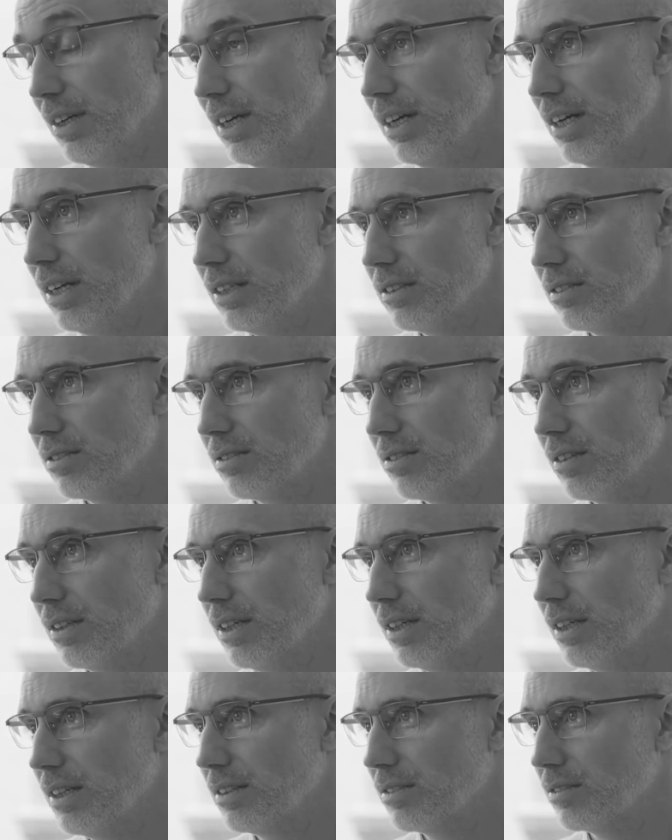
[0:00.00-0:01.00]
is
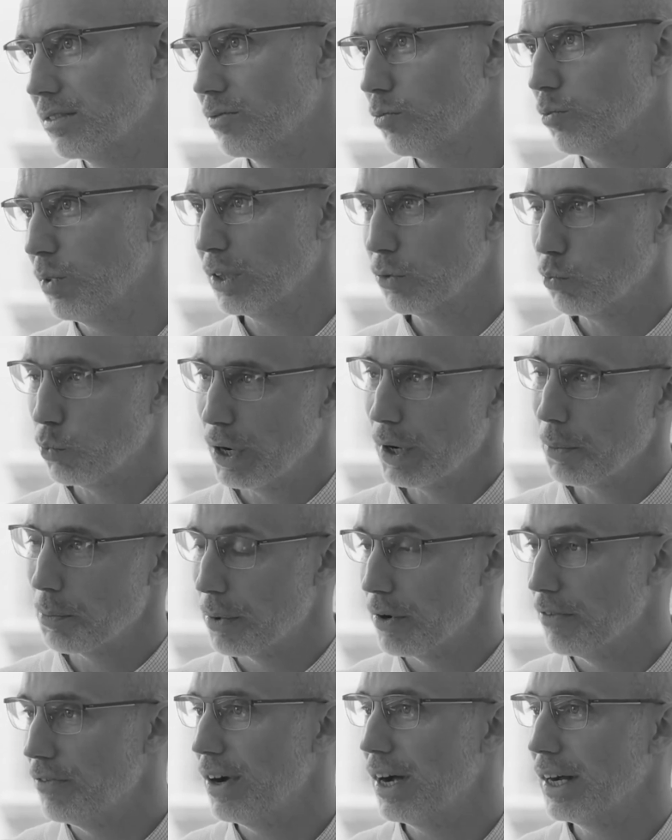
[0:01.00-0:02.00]
what we're
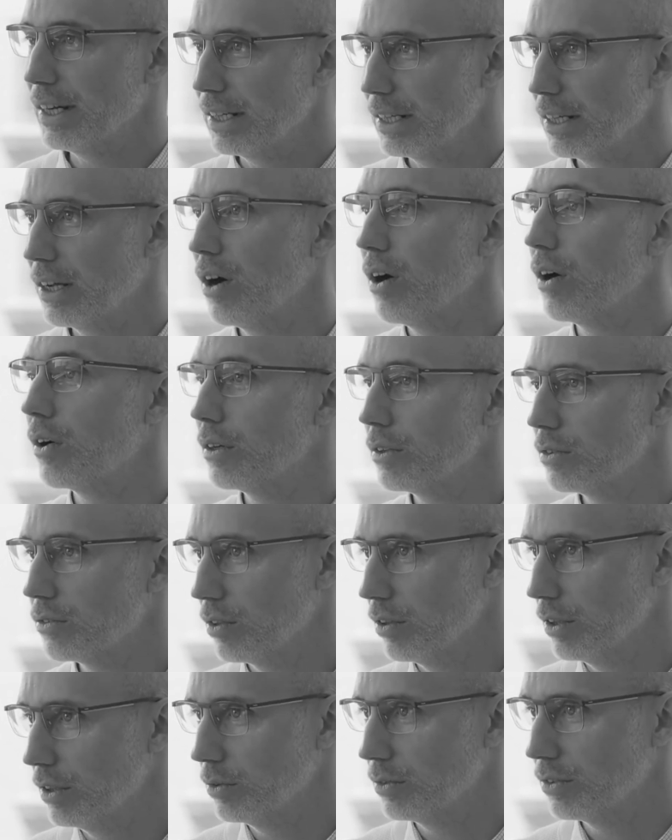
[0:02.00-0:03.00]
providing our
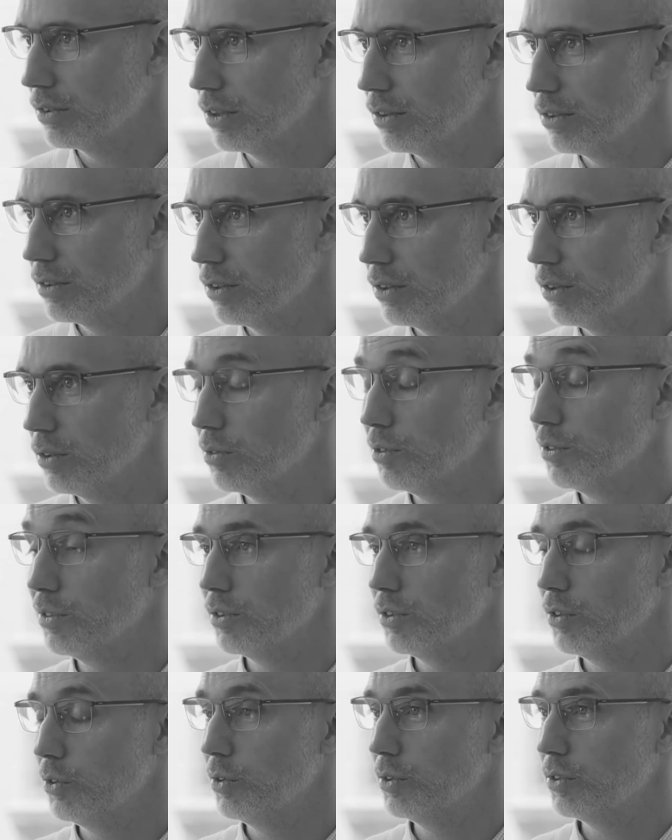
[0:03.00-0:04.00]
solution
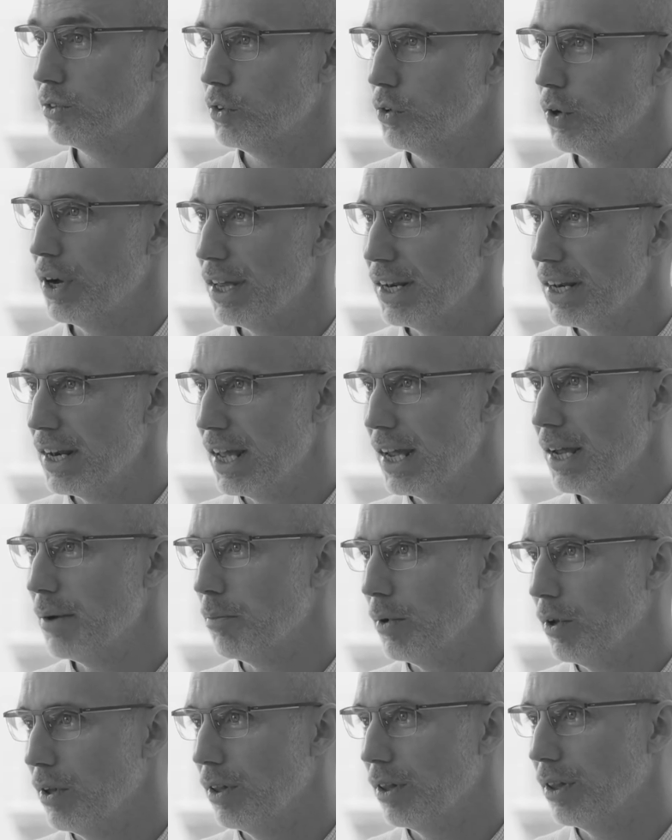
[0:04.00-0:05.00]
to
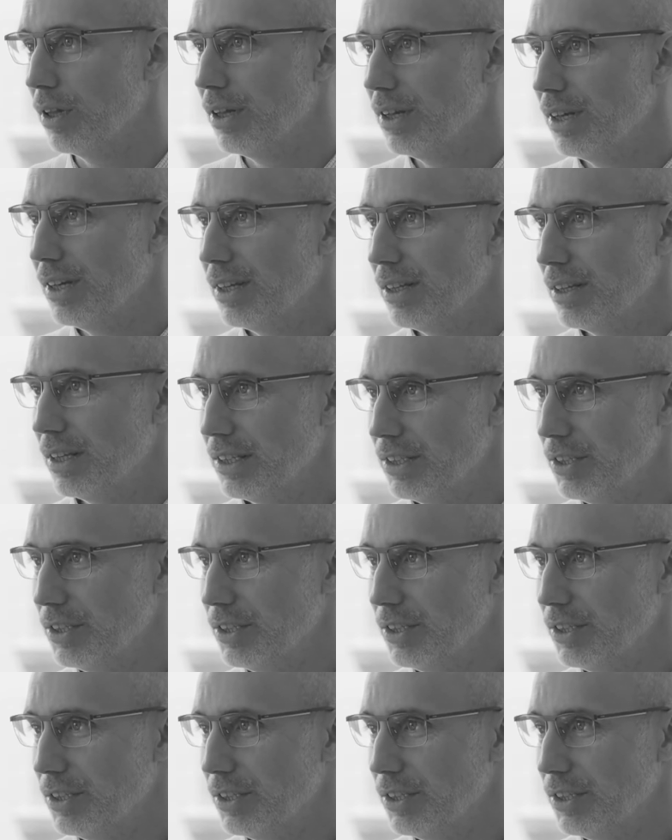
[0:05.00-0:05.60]
enable the